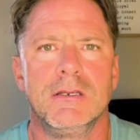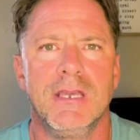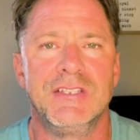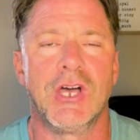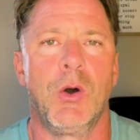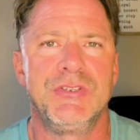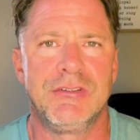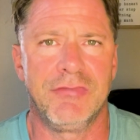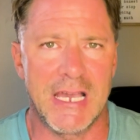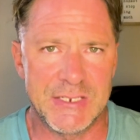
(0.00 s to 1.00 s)
It's always
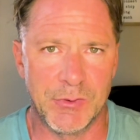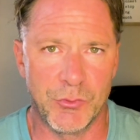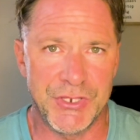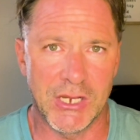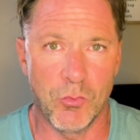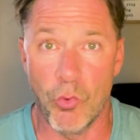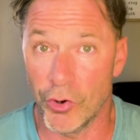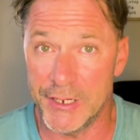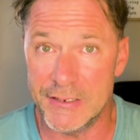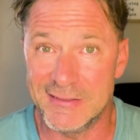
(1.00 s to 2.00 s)
advisable when you get a
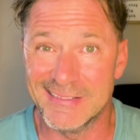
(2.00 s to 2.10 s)
warning to